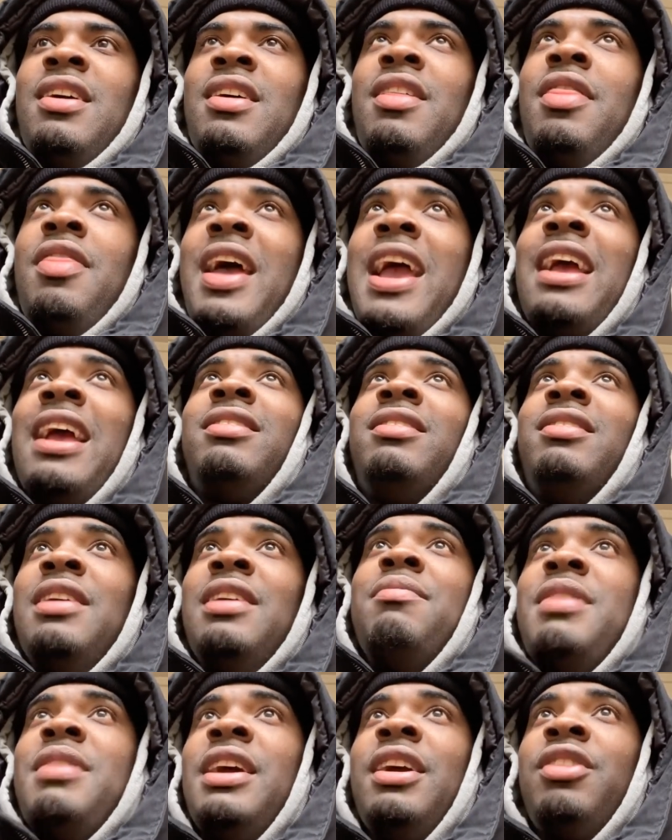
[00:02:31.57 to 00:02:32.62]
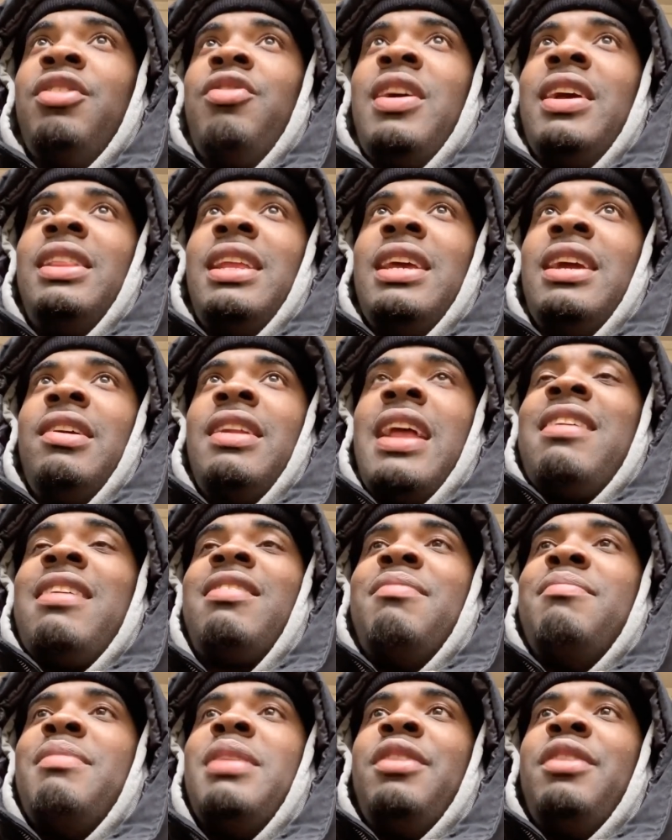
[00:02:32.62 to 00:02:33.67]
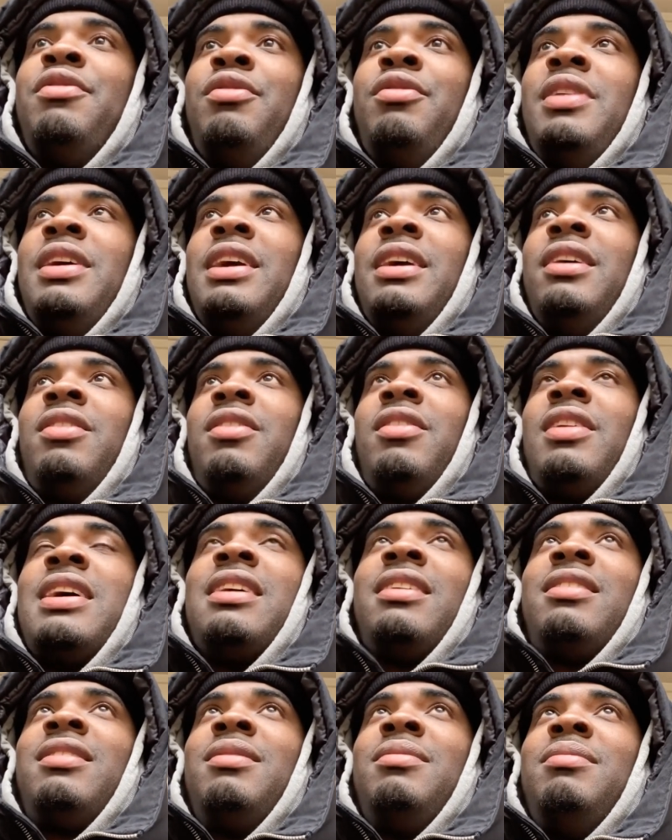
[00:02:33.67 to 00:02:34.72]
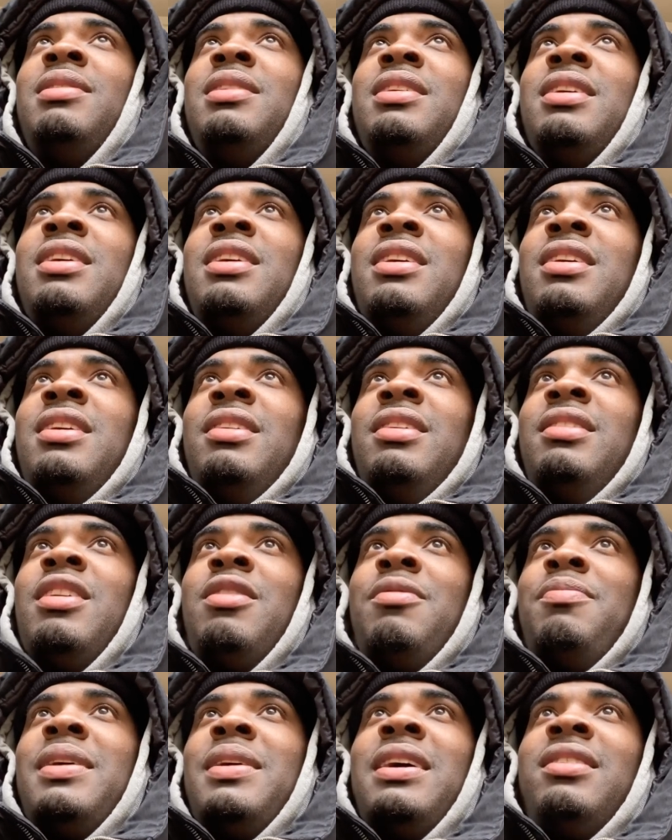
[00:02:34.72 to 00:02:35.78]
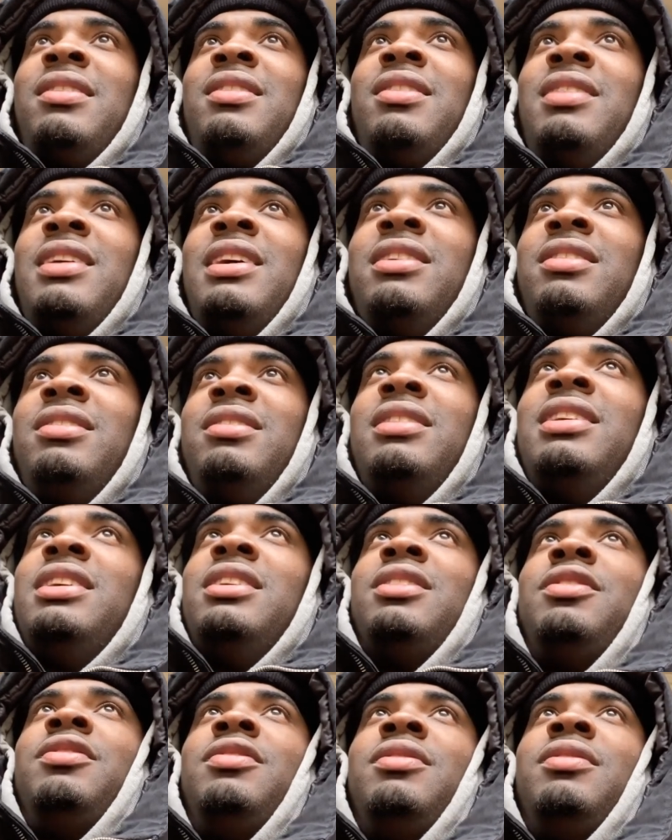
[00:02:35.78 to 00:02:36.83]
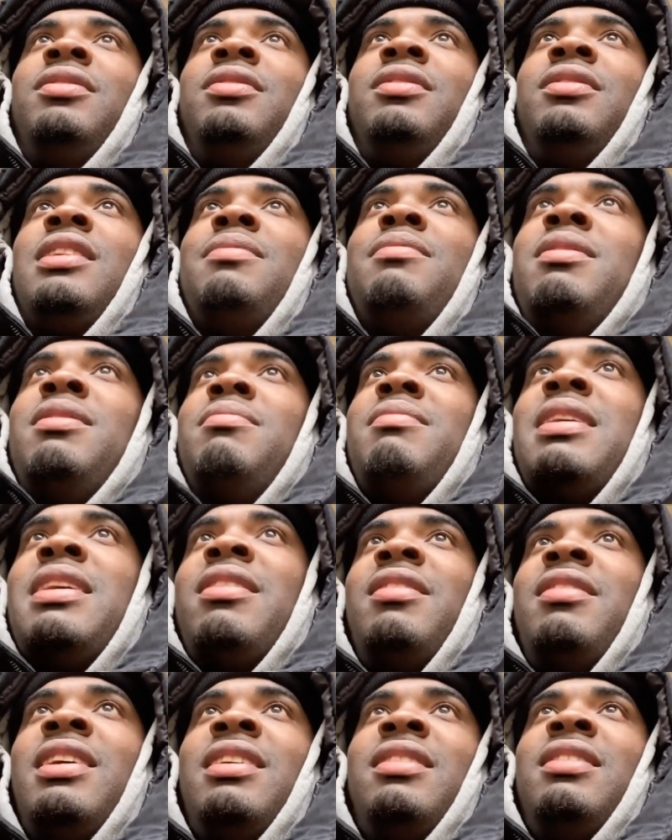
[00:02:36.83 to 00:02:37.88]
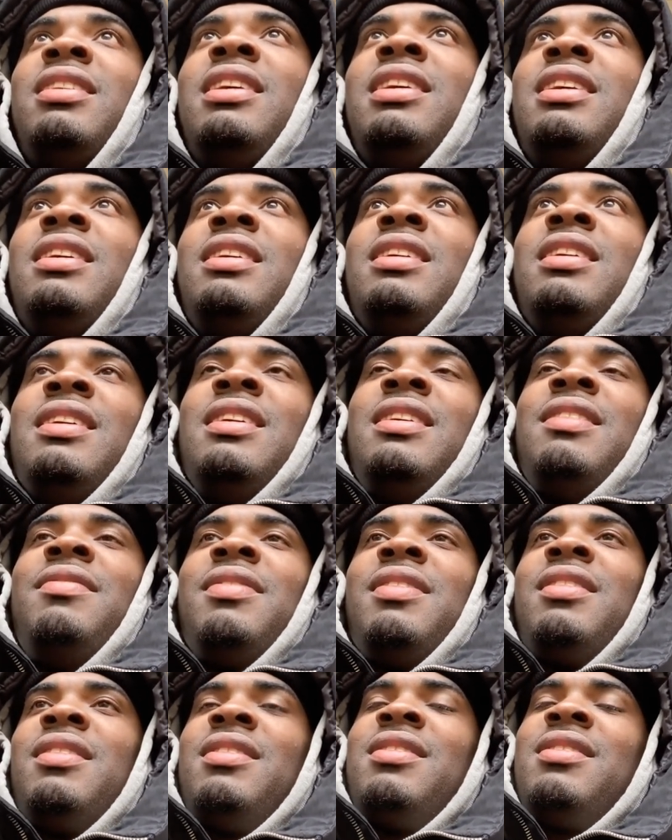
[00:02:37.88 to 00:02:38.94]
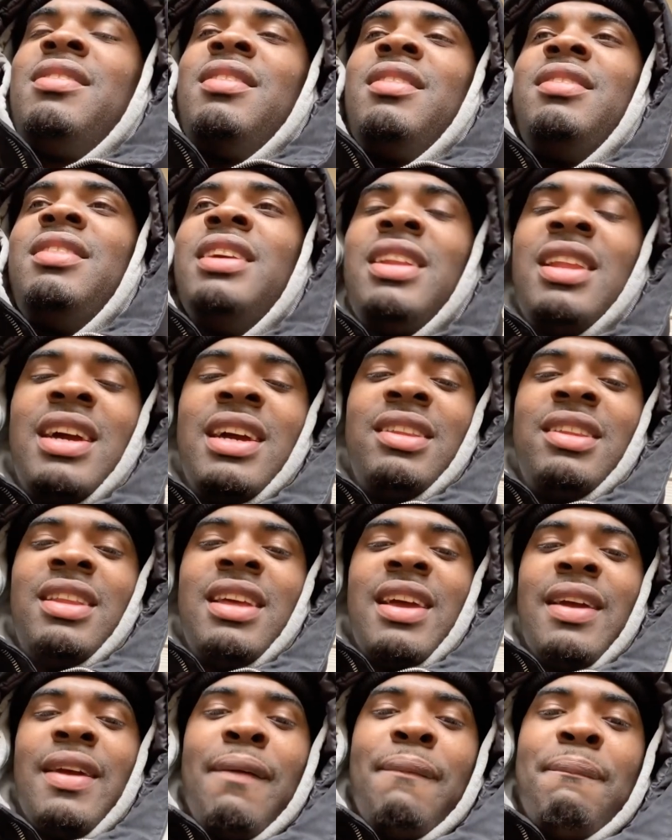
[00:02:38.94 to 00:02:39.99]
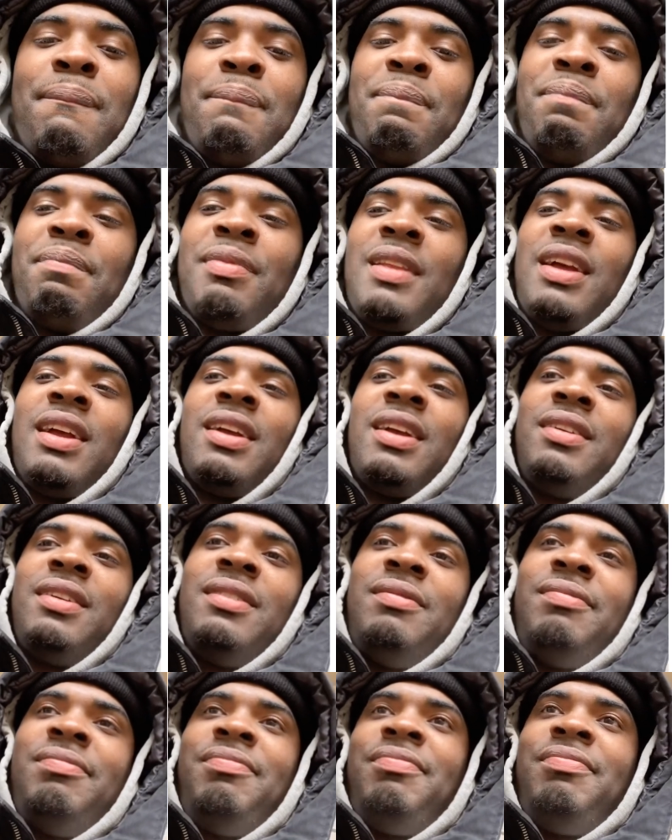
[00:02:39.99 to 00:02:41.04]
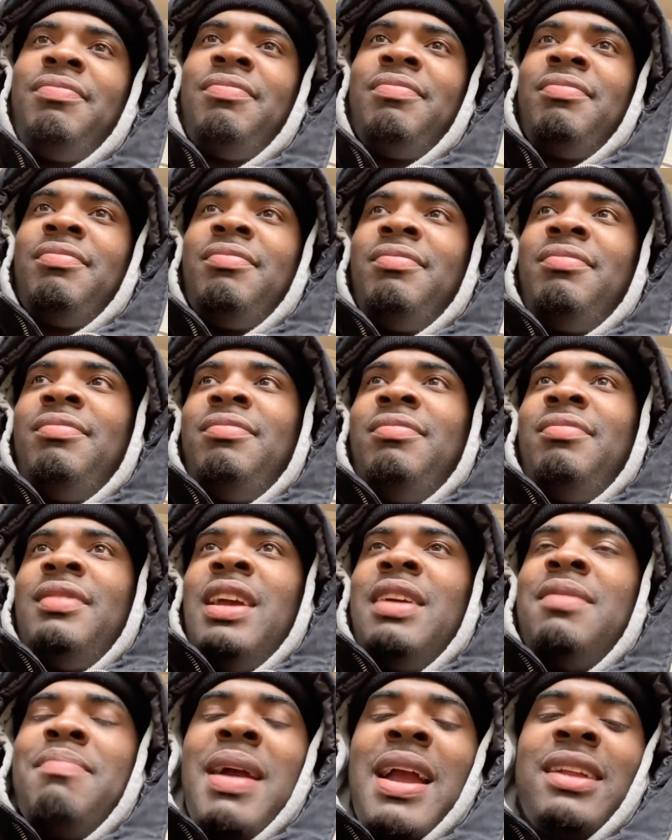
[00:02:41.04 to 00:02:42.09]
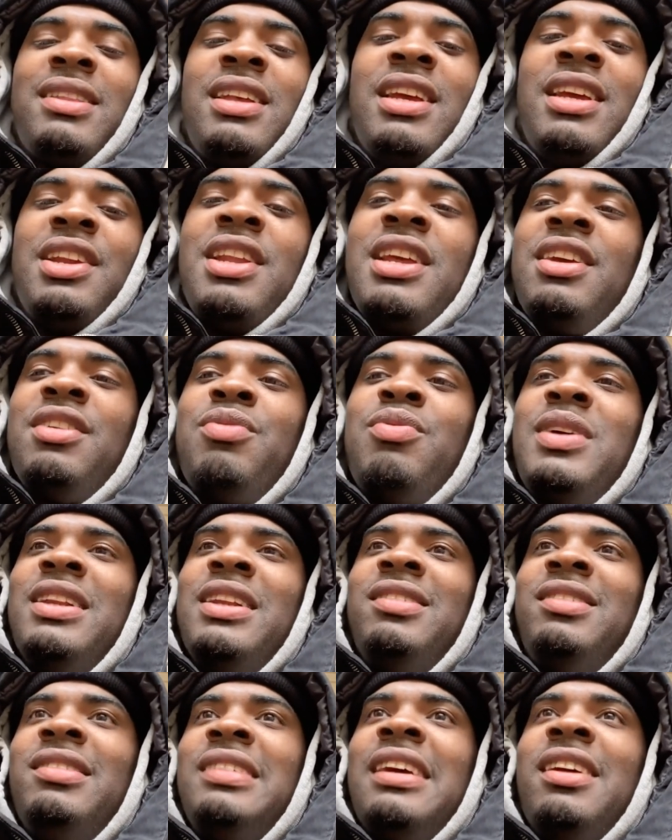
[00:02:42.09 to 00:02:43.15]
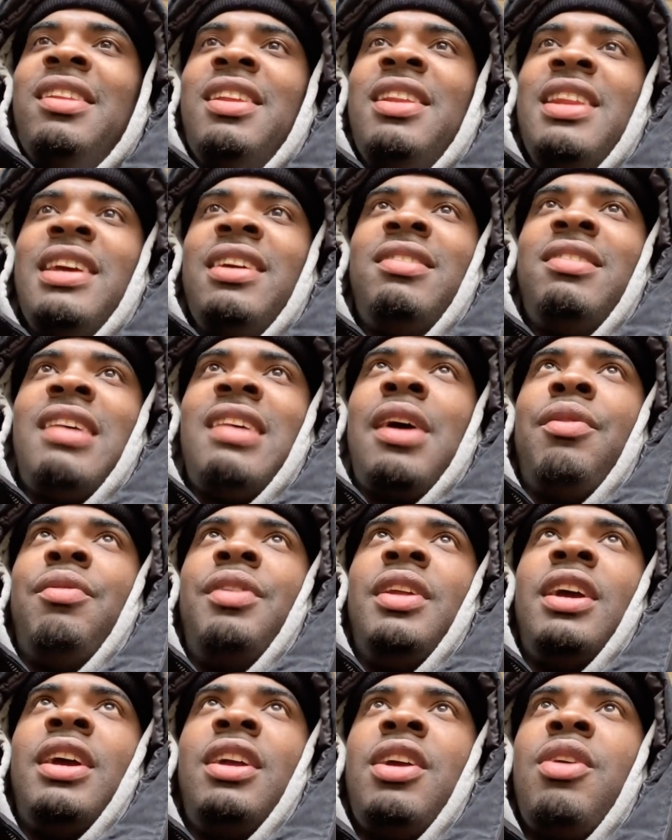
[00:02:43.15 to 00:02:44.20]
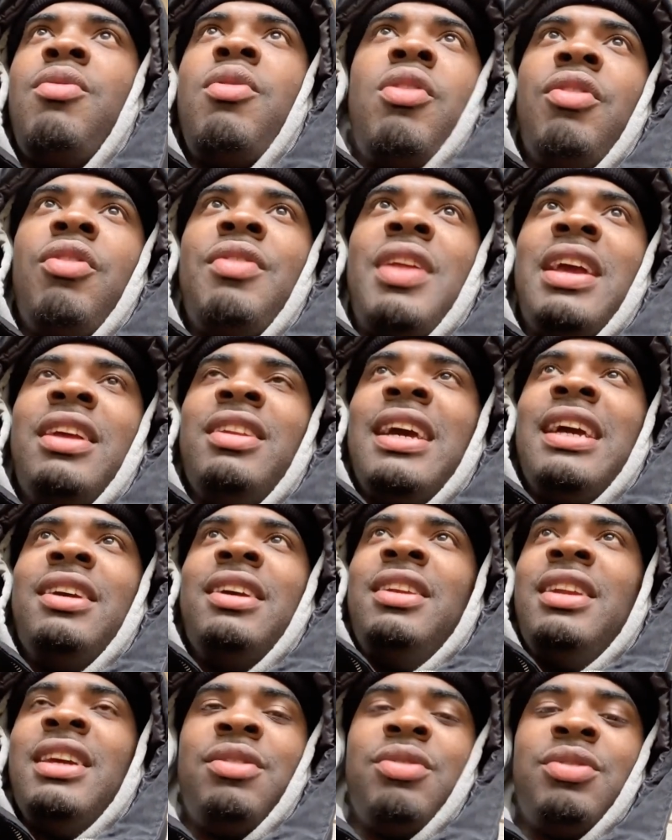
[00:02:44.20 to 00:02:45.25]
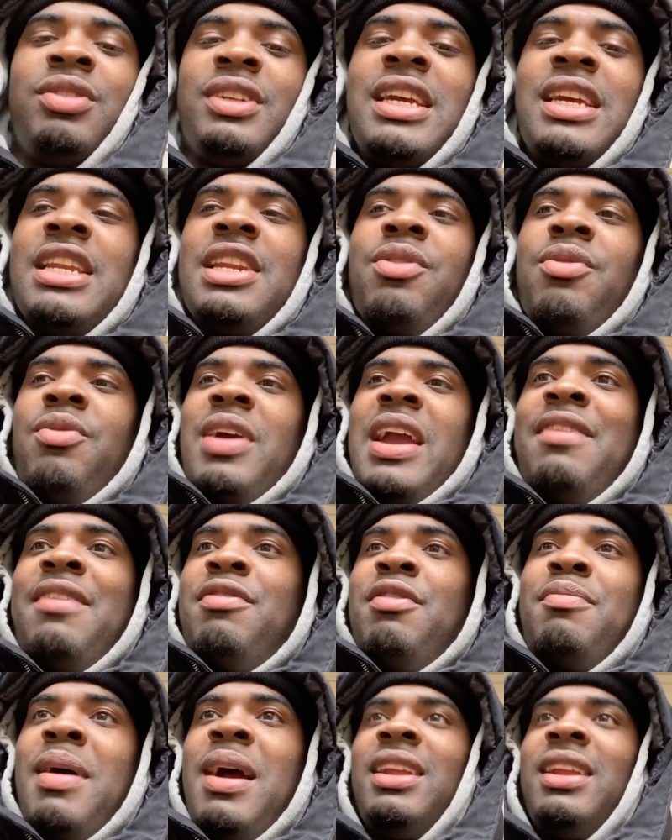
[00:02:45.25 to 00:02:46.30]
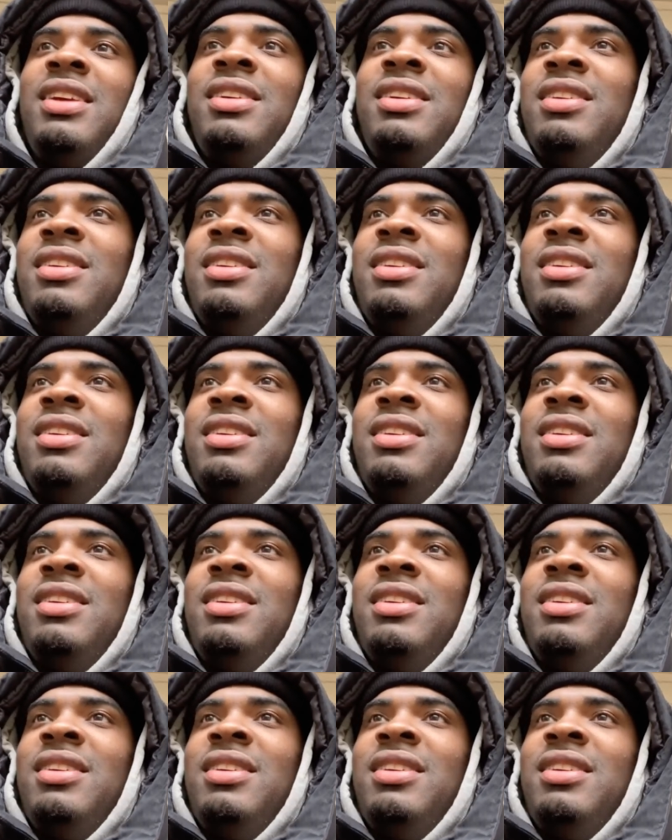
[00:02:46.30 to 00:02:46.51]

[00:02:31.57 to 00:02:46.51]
that's them niggas right there. That's some Meadowview niggas, or that's some Del Paso Heights niggas. Them the manner niggas. Shit like that. Like, and back then niggas wasn't singling niggas out, nigga. Yo, they, they niggas was getting on everybody.